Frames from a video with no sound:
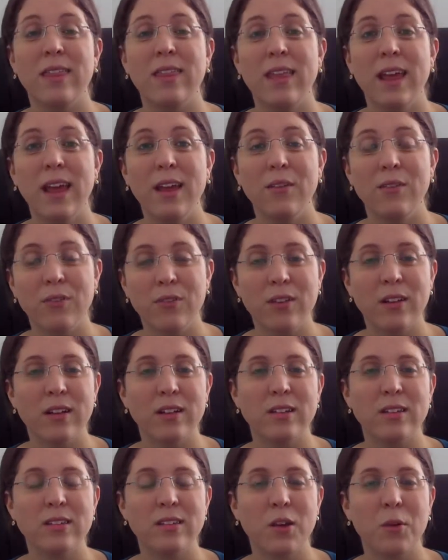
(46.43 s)
They
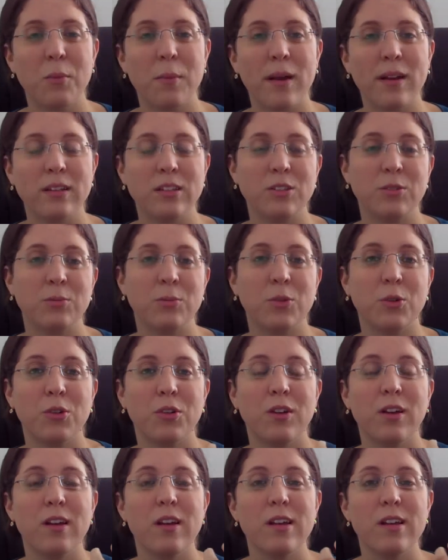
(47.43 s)
feel so much
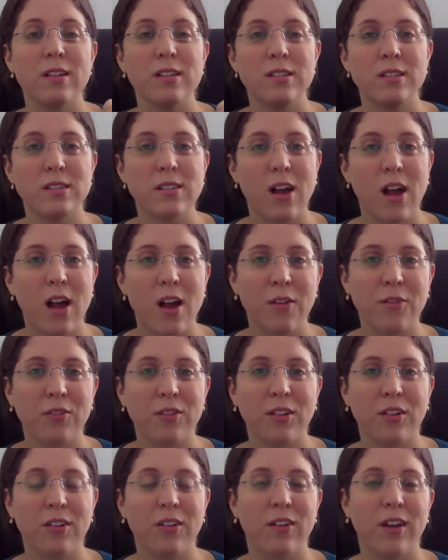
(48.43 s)
more
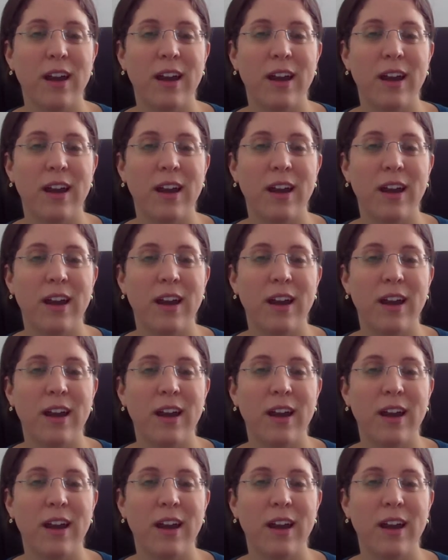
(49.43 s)
softer,